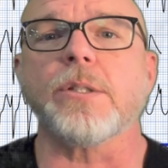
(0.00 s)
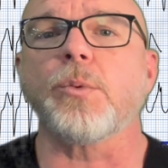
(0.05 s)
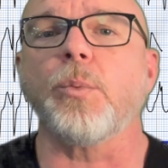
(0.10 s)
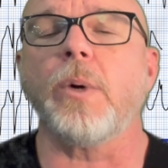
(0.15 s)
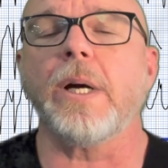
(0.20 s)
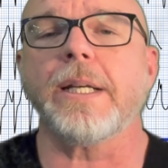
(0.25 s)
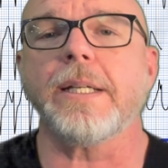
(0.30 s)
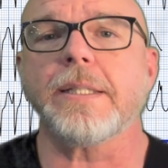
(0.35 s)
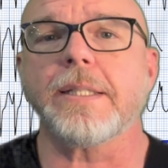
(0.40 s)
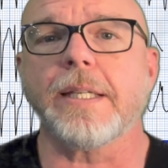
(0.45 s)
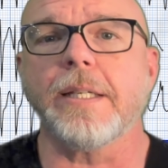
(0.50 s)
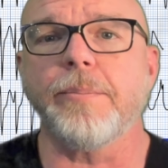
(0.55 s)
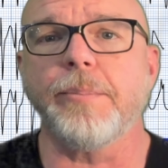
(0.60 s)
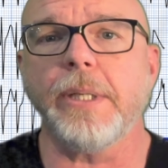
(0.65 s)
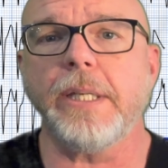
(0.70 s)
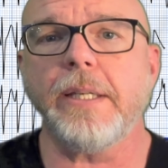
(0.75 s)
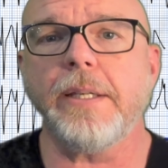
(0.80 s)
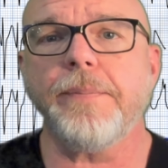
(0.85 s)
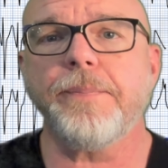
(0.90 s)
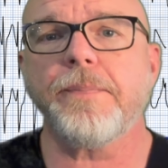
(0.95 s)
white as can
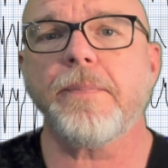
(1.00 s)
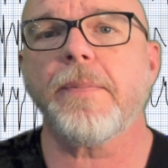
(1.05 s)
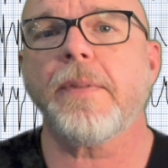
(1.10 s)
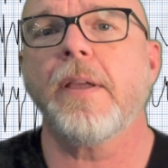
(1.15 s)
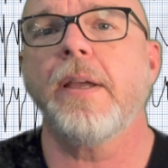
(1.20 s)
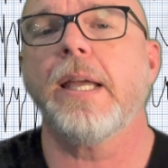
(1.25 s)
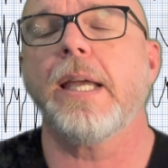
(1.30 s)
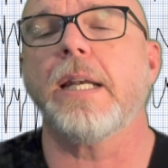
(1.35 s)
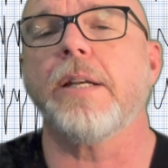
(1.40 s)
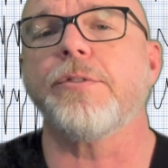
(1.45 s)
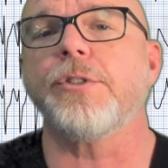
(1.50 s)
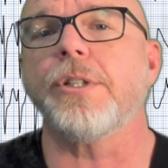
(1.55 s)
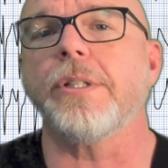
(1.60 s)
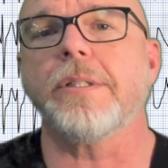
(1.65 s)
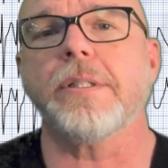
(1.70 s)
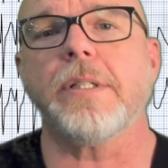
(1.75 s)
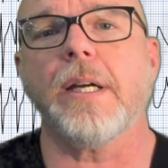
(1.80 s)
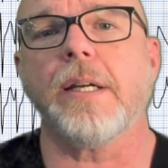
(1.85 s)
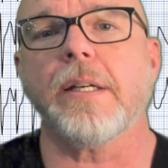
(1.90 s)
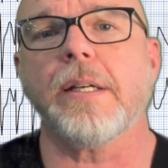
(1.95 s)
be, and if
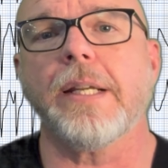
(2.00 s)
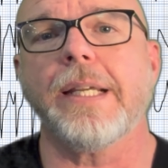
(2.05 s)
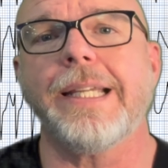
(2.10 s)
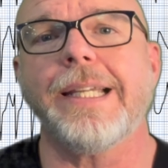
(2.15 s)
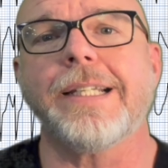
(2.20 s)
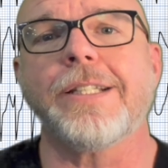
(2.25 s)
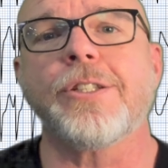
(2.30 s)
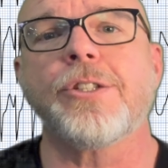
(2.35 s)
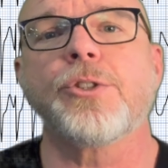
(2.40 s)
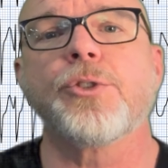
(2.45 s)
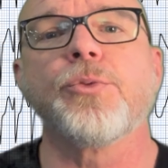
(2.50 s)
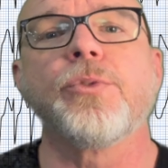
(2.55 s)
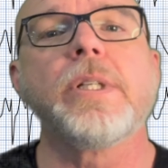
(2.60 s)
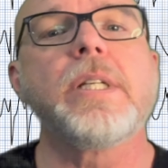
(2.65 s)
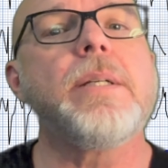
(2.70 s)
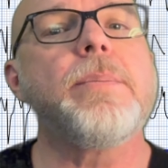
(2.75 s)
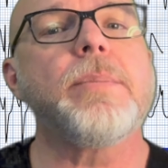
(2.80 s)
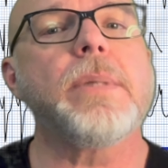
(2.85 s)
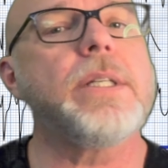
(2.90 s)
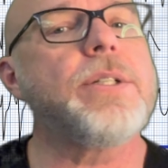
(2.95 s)
she's not
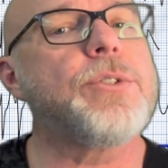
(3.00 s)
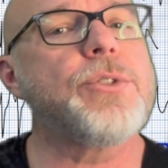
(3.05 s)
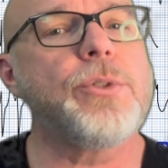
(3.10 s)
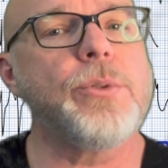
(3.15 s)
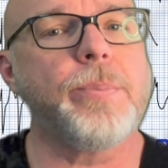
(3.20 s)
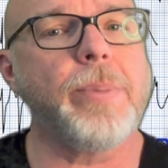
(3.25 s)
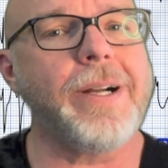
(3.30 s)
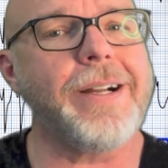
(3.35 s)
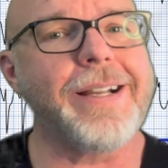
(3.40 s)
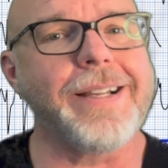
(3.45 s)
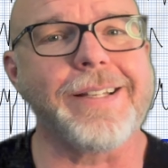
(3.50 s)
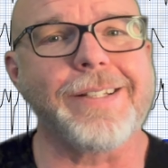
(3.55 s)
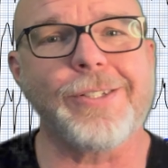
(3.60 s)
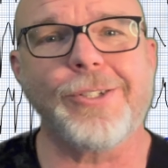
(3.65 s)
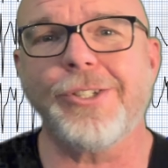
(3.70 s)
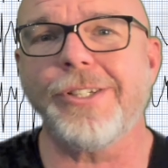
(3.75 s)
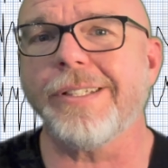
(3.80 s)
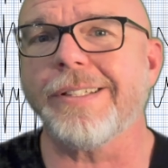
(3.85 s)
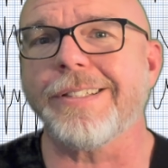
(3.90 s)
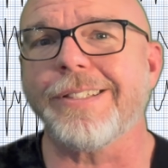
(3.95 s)
extremely supine,
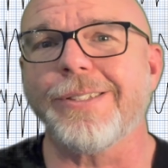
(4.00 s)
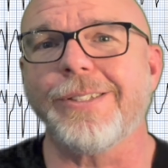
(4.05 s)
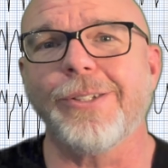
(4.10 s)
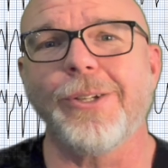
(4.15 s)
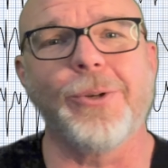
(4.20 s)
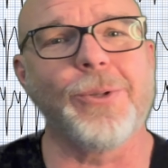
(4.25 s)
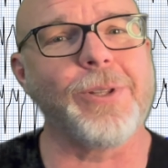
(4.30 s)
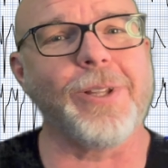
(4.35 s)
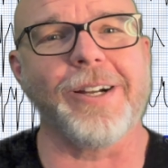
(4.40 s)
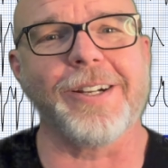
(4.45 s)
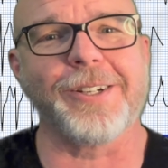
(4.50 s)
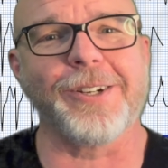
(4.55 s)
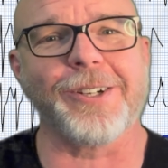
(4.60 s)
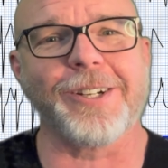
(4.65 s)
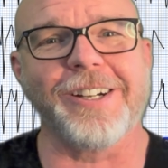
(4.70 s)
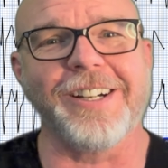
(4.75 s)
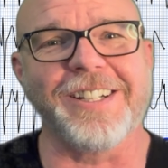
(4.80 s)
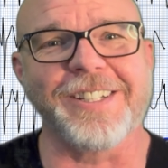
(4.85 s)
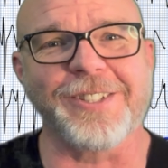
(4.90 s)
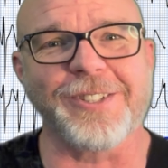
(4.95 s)
she is no longer
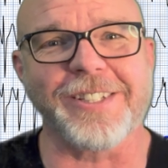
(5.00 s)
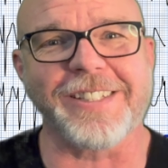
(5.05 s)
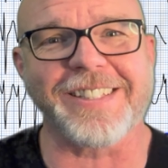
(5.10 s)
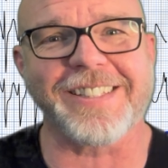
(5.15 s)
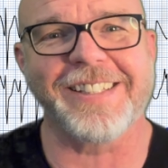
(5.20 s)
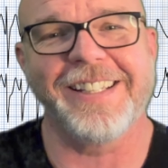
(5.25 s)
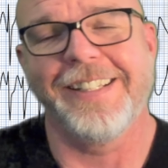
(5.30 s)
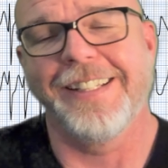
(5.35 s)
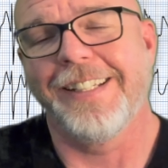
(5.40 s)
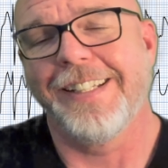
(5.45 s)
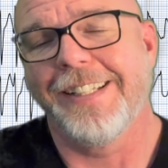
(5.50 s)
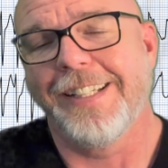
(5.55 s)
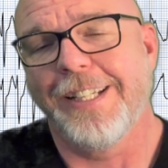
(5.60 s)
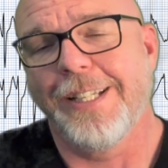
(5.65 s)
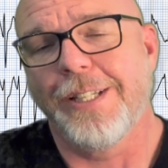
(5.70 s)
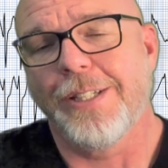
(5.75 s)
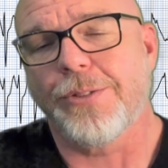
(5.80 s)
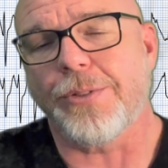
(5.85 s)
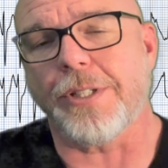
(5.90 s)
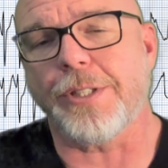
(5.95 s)
conscious.
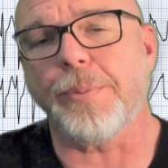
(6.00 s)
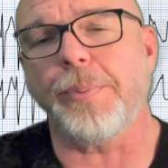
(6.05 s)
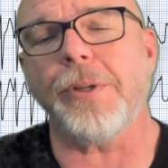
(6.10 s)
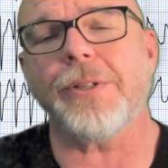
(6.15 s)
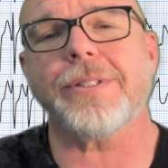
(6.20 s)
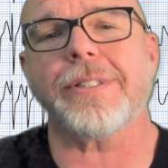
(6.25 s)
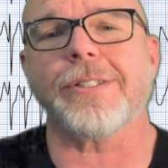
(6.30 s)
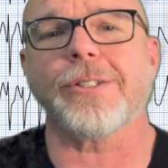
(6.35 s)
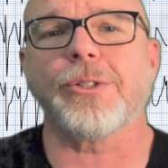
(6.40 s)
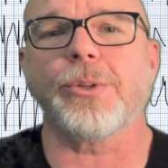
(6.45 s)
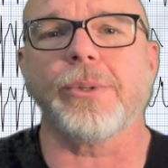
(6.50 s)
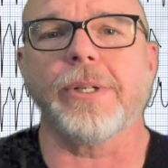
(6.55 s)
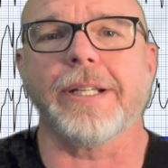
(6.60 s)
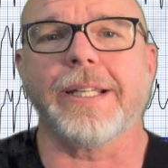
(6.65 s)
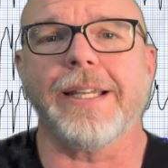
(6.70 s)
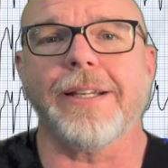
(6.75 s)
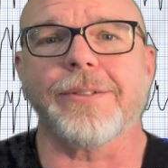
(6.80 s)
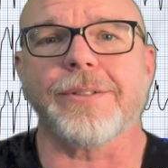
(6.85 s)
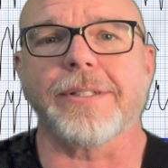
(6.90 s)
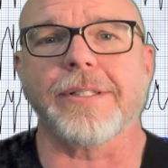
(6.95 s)
So I suppose it sort of
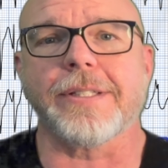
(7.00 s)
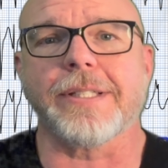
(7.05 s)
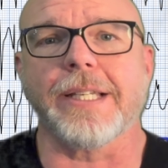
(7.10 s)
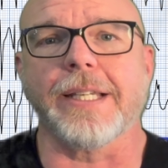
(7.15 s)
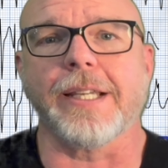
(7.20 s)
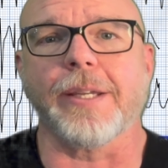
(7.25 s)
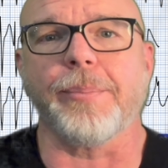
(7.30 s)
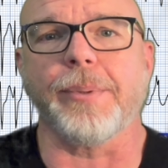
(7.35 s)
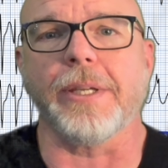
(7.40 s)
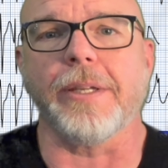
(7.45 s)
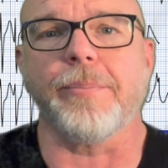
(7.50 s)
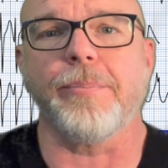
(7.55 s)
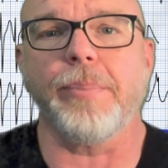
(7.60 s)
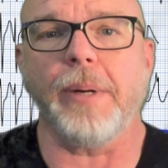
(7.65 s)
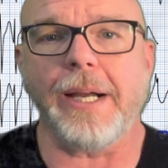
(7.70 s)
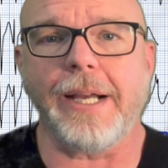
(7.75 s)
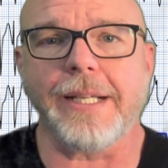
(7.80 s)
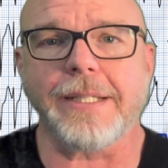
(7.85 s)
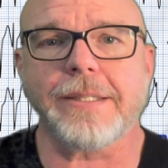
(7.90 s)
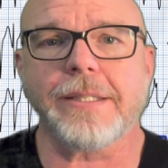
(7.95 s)
counts as syncope,
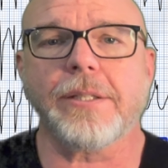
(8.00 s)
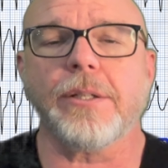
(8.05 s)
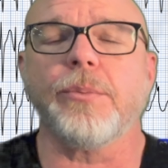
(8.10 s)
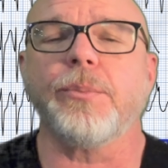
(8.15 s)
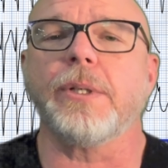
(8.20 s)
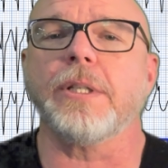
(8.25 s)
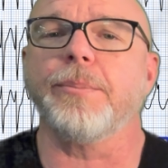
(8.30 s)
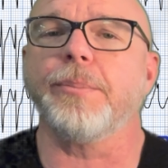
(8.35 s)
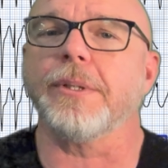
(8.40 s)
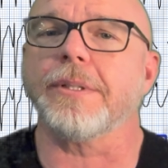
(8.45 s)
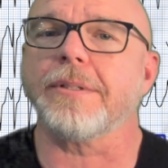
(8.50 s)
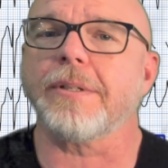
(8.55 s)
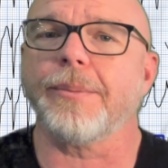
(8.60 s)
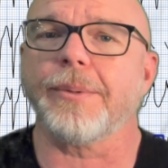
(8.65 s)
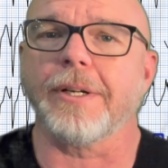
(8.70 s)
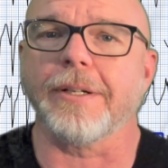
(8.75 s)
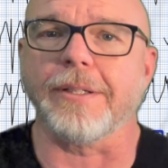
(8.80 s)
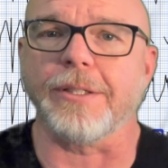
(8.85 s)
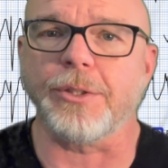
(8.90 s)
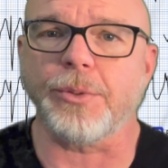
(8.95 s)
but when you put
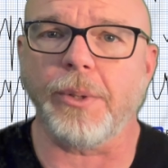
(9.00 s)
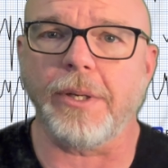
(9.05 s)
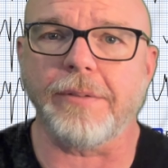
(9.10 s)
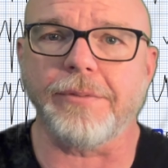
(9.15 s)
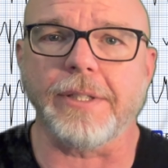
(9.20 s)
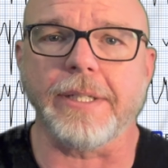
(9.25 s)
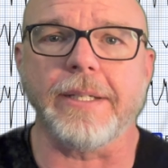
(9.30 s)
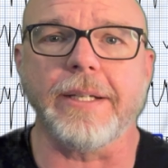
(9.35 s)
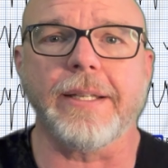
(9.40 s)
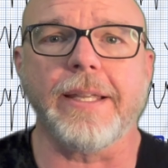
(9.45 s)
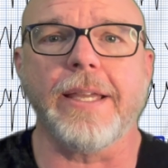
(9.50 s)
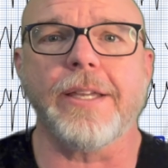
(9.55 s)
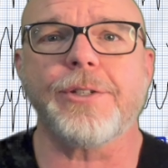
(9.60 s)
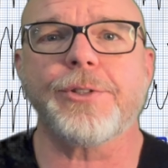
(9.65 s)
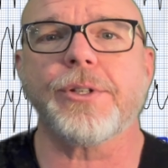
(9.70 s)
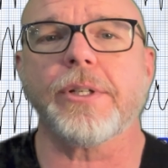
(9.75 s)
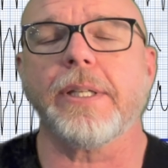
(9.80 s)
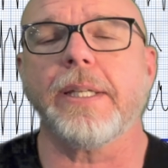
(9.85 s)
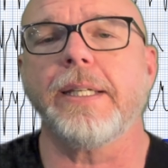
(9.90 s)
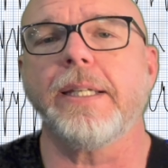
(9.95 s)
someone on a 12 lead
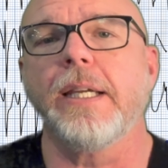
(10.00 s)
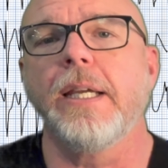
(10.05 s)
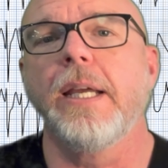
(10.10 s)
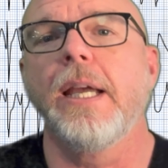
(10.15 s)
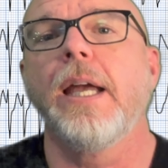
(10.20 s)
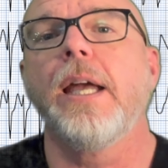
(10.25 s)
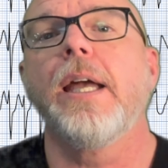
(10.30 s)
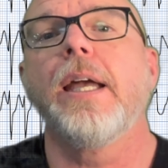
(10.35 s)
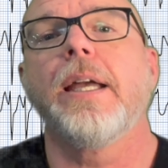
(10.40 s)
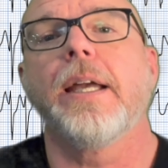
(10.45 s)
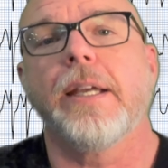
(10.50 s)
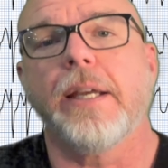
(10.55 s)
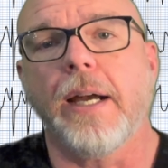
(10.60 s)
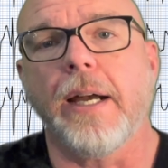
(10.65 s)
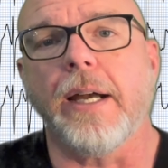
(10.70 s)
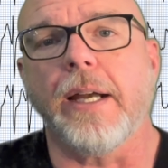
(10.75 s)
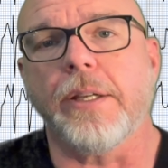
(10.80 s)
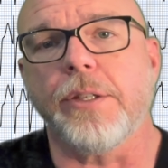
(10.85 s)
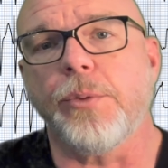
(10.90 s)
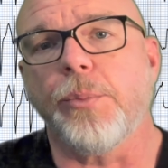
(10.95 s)
occasionally,
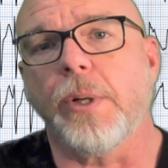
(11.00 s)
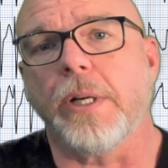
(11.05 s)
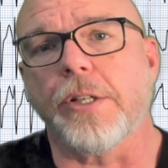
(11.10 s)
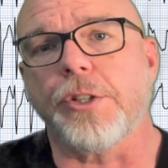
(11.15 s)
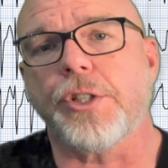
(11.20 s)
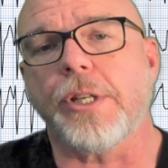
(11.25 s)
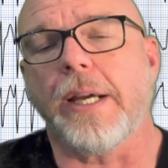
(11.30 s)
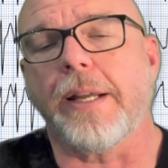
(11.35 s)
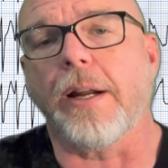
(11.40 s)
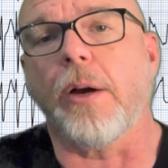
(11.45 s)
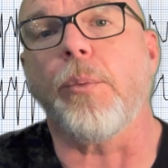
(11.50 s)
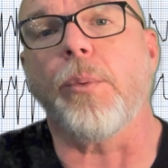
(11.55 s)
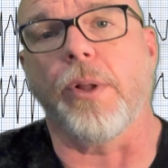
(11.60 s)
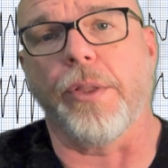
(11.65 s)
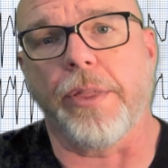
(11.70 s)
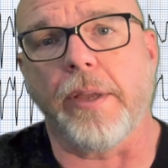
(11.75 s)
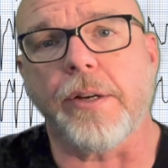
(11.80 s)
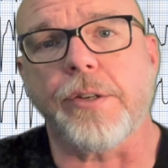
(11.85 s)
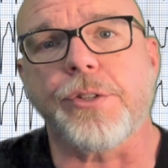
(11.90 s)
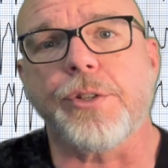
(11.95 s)
you want to shout out, well,
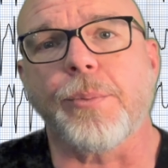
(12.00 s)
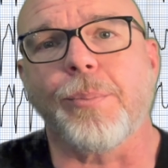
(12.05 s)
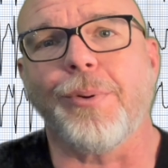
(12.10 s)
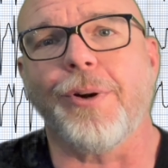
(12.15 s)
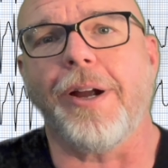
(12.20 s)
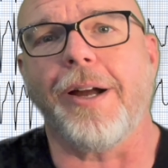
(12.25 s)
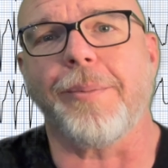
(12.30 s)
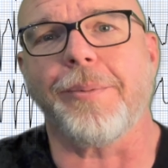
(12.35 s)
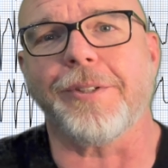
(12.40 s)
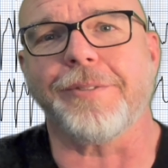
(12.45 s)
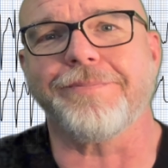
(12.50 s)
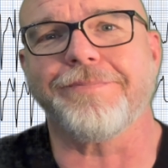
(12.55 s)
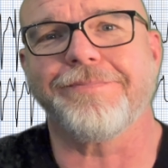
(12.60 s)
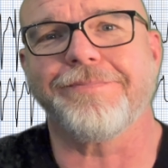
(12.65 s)
there's your problem.